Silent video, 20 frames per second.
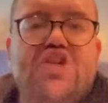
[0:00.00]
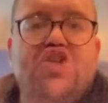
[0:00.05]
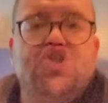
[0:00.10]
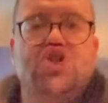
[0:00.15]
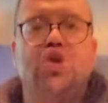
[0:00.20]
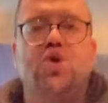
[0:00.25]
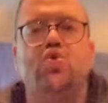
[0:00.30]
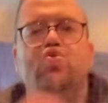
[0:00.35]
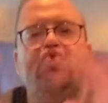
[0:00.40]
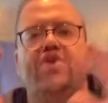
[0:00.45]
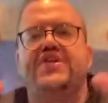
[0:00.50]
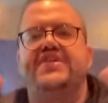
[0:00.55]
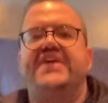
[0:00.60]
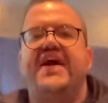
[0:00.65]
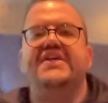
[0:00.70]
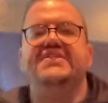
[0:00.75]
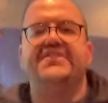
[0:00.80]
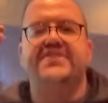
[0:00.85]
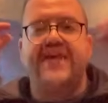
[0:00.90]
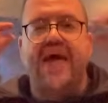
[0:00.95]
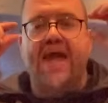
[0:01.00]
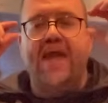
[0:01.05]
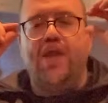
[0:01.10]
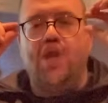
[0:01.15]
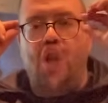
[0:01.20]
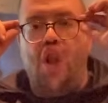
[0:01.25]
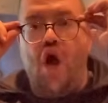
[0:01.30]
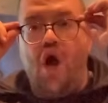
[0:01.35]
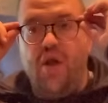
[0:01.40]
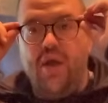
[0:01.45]
children does take
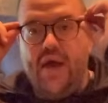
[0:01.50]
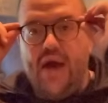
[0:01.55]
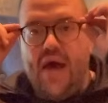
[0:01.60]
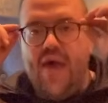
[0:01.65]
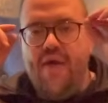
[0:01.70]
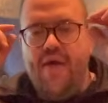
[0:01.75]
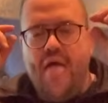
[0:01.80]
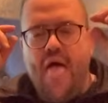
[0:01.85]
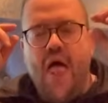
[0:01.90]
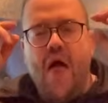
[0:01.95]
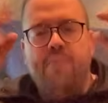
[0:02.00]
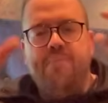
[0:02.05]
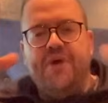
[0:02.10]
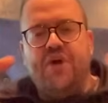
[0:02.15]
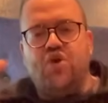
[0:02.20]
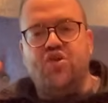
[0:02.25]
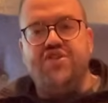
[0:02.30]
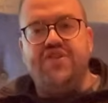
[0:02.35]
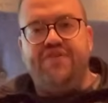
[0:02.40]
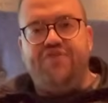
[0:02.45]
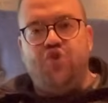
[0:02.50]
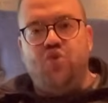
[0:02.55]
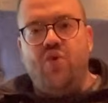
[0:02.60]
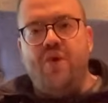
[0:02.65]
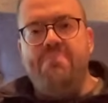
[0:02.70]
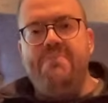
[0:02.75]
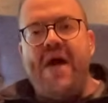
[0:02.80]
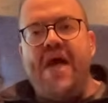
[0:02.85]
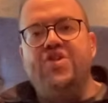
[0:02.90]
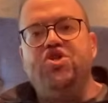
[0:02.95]
longer, because if you
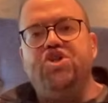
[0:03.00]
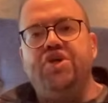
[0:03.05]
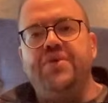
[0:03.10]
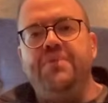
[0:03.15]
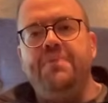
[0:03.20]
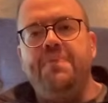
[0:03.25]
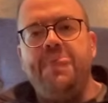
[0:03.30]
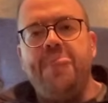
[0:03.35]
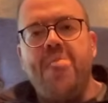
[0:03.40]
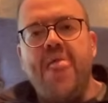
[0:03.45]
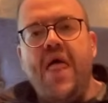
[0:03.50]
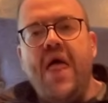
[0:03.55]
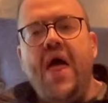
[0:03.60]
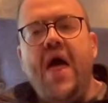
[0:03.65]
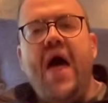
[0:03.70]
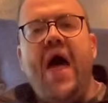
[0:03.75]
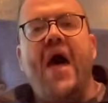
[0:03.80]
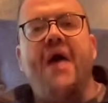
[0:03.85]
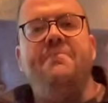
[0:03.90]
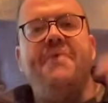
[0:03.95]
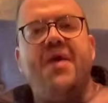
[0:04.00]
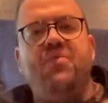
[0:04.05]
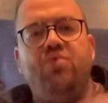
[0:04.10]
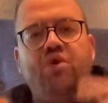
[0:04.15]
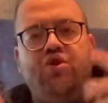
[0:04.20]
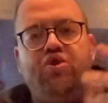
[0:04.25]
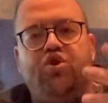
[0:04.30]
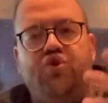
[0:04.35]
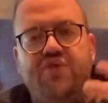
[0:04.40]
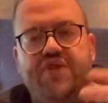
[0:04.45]
imagine, and we'll
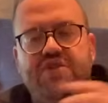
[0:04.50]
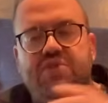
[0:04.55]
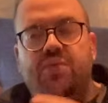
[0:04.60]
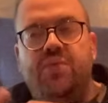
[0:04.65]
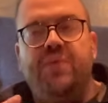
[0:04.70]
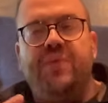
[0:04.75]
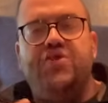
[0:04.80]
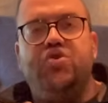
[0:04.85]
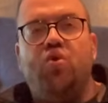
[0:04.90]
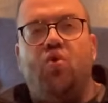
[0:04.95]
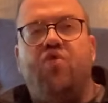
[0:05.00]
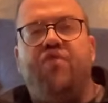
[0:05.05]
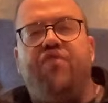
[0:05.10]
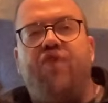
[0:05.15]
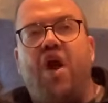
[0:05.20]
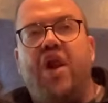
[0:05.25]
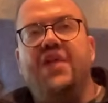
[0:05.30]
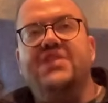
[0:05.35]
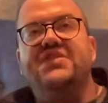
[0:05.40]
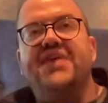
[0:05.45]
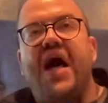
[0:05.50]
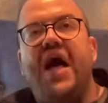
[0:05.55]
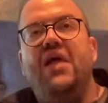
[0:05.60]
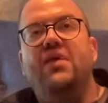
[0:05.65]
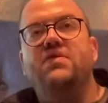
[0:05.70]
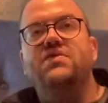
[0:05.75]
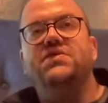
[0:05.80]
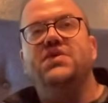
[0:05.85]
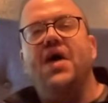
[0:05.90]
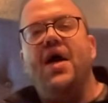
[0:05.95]
do this when we talk
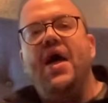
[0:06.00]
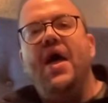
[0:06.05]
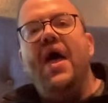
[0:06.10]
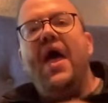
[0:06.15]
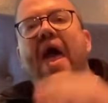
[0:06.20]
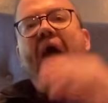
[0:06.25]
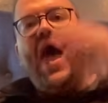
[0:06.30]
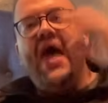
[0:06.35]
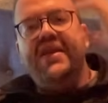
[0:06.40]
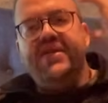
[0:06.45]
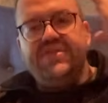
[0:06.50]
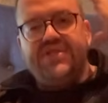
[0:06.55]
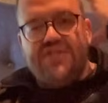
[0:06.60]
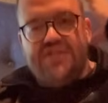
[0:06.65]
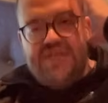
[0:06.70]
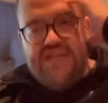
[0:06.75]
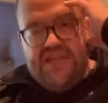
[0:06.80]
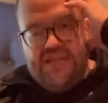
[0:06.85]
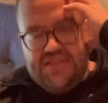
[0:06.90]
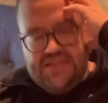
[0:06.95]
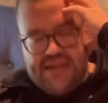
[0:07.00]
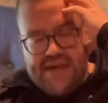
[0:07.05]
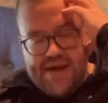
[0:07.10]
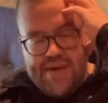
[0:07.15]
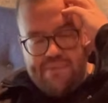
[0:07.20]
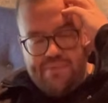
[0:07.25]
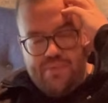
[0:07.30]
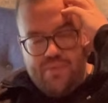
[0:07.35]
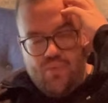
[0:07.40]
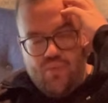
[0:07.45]
volatiles, anesthesia
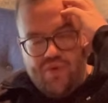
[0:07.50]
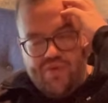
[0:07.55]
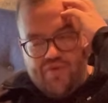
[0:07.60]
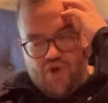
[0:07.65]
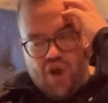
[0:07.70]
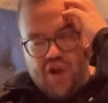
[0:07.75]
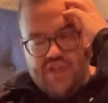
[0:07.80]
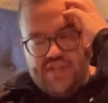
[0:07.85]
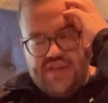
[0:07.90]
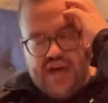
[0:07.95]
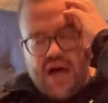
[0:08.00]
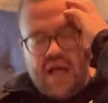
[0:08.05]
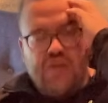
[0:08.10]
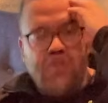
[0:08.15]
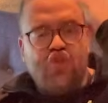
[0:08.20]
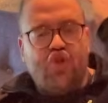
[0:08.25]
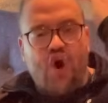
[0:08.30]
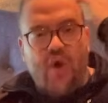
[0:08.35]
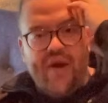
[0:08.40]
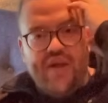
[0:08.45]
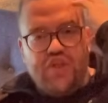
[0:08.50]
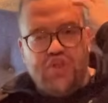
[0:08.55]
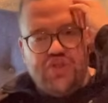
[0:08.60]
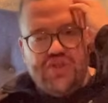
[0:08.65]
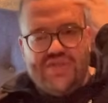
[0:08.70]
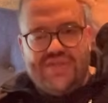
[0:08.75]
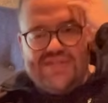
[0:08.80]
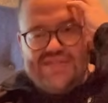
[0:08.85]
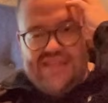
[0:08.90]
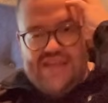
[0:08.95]
with volatiles, going to
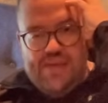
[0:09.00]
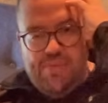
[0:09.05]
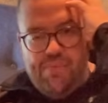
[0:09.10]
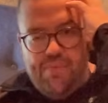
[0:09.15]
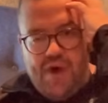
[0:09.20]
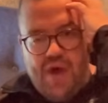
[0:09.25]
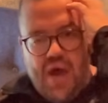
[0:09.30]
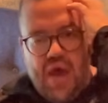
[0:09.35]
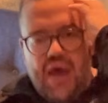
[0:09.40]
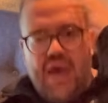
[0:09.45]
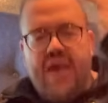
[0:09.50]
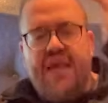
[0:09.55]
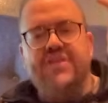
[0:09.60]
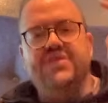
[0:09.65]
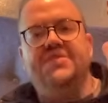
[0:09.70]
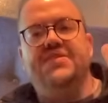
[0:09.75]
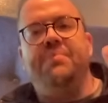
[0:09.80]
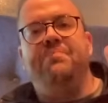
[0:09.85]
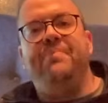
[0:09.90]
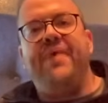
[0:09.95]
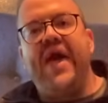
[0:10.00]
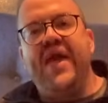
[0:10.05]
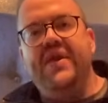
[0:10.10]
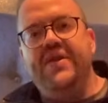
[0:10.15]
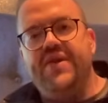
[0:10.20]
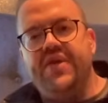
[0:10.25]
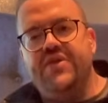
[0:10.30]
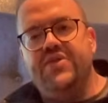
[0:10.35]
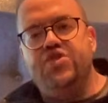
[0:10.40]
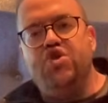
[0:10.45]
sleep, is
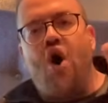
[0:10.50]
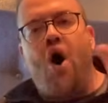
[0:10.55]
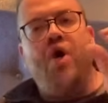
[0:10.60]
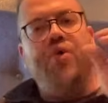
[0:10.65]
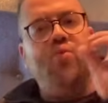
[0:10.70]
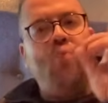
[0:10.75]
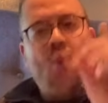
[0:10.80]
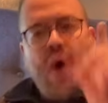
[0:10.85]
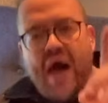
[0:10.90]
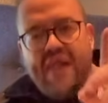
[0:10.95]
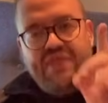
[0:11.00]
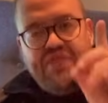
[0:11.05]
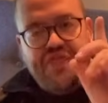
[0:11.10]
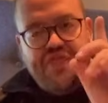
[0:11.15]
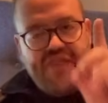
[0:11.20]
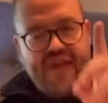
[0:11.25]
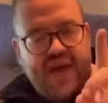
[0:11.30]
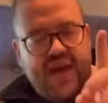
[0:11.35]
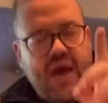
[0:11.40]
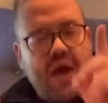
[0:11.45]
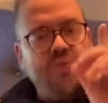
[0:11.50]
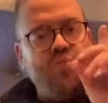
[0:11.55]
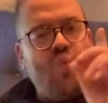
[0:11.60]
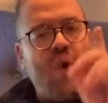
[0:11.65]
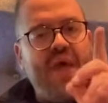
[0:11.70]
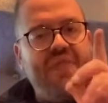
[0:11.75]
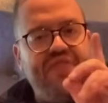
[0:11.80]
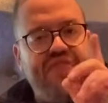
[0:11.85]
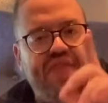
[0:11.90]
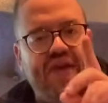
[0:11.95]
dependent on one thing and
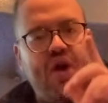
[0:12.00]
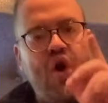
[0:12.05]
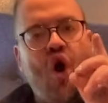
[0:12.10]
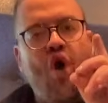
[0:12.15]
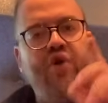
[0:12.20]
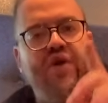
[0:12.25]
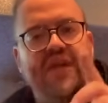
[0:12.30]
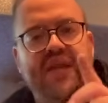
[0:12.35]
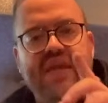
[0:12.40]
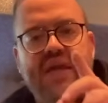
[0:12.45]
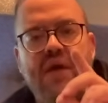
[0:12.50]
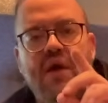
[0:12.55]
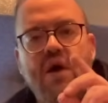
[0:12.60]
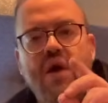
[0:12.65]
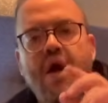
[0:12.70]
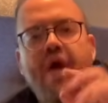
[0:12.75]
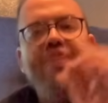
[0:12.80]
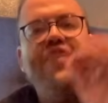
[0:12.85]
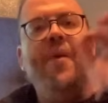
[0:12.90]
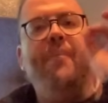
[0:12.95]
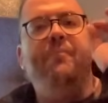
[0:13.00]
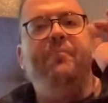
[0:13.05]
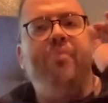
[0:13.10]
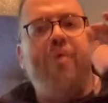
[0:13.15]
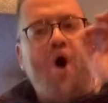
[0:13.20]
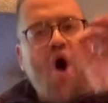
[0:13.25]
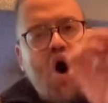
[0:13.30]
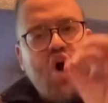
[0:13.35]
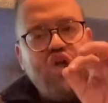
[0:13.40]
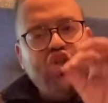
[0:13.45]
one thing only: the
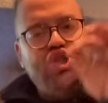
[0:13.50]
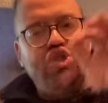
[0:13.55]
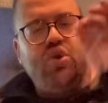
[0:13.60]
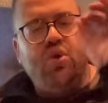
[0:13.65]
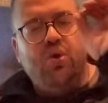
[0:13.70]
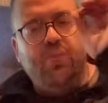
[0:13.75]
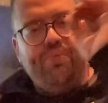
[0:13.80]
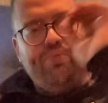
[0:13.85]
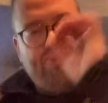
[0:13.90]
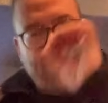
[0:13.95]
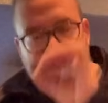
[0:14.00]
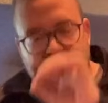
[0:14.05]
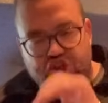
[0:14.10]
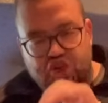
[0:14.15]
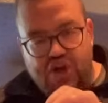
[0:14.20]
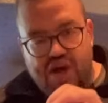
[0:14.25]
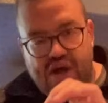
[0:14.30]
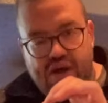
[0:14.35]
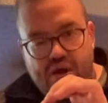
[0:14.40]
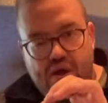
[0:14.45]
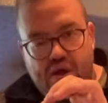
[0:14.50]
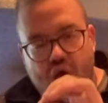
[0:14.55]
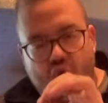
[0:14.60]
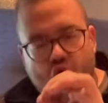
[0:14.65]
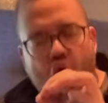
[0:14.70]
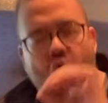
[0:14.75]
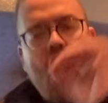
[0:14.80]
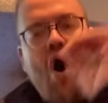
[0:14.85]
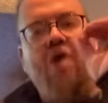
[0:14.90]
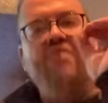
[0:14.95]
partial pressure
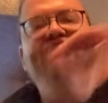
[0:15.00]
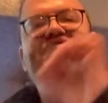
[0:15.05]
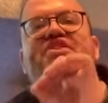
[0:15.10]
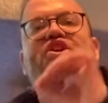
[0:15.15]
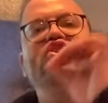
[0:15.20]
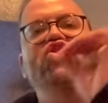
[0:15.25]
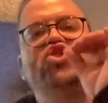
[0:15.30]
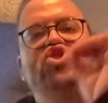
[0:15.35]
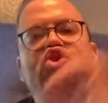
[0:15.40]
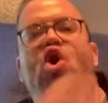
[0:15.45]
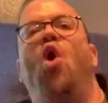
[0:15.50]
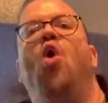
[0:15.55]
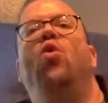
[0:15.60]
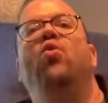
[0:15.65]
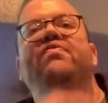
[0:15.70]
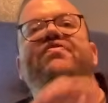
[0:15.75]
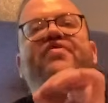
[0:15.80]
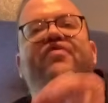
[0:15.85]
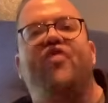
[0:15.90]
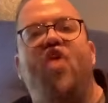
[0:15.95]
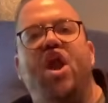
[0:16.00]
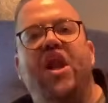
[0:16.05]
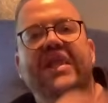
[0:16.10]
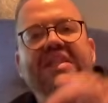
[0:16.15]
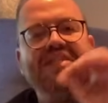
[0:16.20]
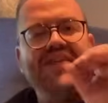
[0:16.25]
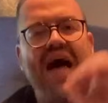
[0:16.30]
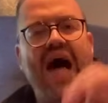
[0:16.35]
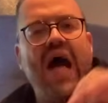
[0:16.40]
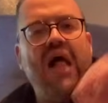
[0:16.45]
of dissolved
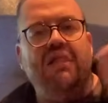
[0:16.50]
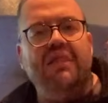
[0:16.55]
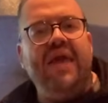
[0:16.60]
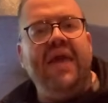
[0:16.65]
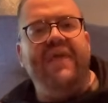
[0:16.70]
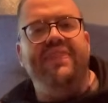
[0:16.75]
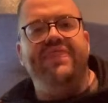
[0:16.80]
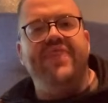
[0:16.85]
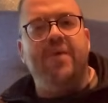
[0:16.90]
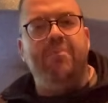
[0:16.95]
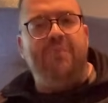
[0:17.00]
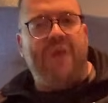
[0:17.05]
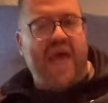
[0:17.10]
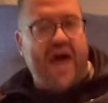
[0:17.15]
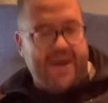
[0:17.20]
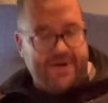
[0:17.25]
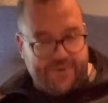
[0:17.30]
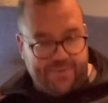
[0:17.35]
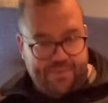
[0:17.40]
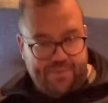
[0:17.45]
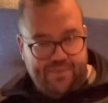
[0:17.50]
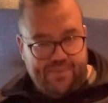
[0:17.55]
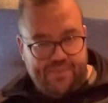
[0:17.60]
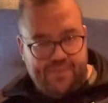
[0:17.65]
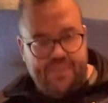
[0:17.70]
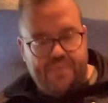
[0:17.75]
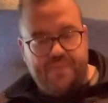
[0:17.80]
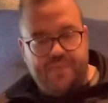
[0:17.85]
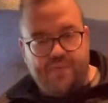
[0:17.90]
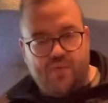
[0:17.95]
volatile in the blood.
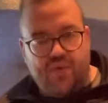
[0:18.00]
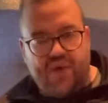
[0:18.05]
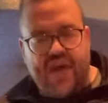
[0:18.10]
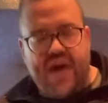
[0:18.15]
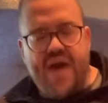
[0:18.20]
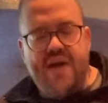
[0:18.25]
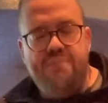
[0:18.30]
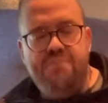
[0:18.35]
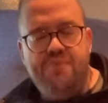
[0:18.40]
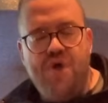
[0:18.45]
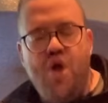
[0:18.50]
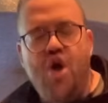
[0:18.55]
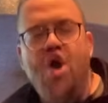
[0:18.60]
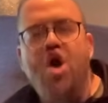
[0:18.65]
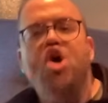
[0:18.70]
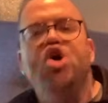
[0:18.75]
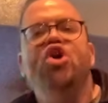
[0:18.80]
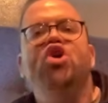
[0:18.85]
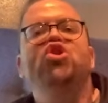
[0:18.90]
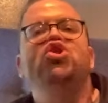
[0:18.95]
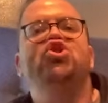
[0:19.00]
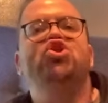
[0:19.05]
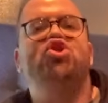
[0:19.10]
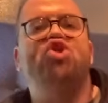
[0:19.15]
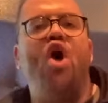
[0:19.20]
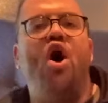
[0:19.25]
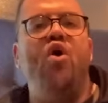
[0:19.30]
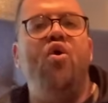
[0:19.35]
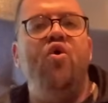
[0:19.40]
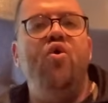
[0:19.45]
Okay?
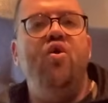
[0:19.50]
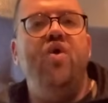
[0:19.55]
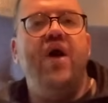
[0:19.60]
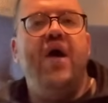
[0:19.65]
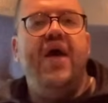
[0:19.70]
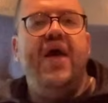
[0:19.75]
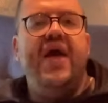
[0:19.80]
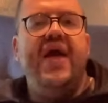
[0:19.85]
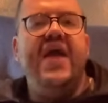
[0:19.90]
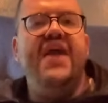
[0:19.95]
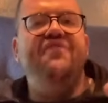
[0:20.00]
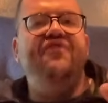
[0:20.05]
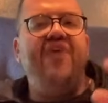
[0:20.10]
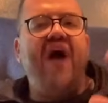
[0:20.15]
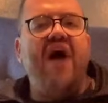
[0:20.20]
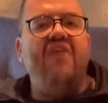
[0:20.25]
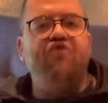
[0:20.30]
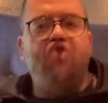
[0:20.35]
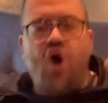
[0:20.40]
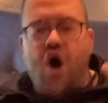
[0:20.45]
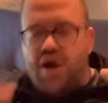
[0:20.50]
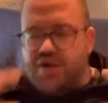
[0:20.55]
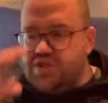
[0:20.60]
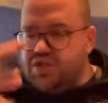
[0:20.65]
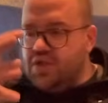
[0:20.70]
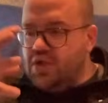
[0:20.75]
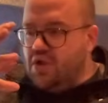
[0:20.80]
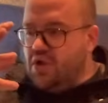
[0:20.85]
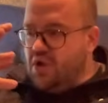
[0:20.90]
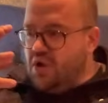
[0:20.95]
So if I've got
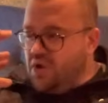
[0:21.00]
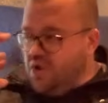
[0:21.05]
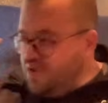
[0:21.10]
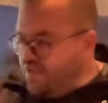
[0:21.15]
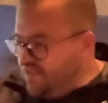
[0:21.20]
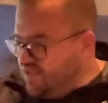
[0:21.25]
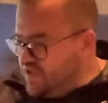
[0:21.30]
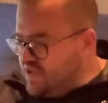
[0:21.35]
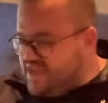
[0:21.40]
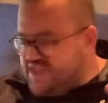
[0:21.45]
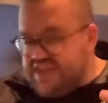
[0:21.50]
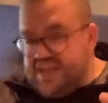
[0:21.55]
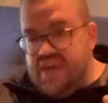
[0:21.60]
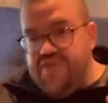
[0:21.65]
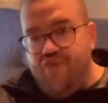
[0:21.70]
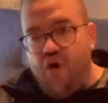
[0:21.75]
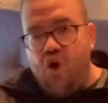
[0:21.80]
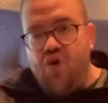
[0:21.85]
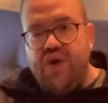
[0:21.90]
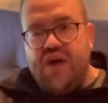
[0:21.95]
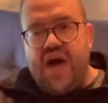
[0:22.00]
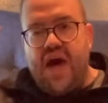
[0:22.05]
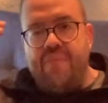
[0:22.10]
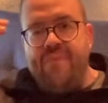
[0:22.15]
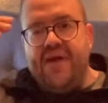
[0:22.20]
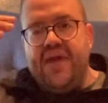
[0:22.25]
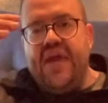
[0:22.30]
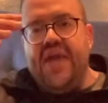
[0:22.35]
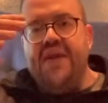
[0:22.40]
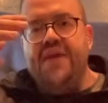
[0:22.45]
SIVO
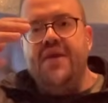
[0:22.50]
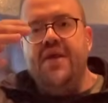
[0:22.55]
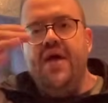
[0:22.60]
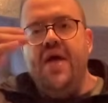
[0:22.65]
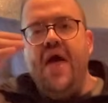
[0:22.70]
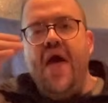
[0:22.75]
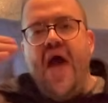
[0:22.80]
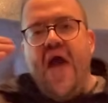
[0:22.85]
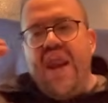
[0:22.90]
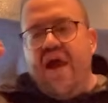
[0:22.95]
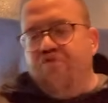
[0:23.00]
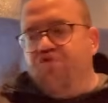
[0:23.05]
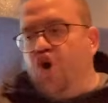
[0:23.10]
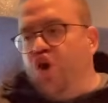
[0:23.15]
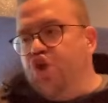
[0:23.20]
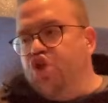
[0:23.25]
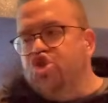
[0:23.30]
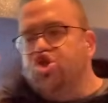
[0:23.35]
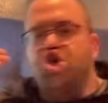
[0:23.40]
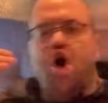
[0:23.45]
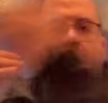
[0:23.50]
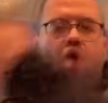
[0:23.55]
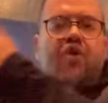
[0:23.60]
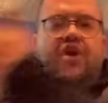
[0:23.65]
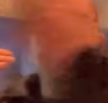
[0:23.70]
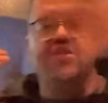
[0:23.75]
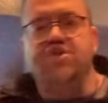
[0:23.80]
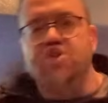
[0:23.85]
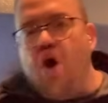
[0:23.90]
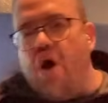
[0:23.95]
coming in and I've got a
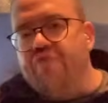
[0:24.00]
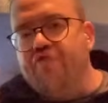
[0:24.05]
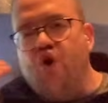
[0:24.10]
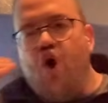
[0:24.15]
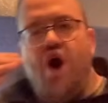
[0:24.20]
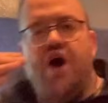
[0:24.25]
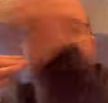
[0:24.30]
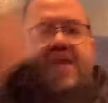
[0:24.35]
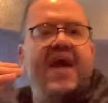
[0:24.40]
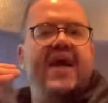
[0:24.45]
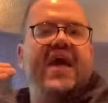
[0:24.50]
torrent of cardiac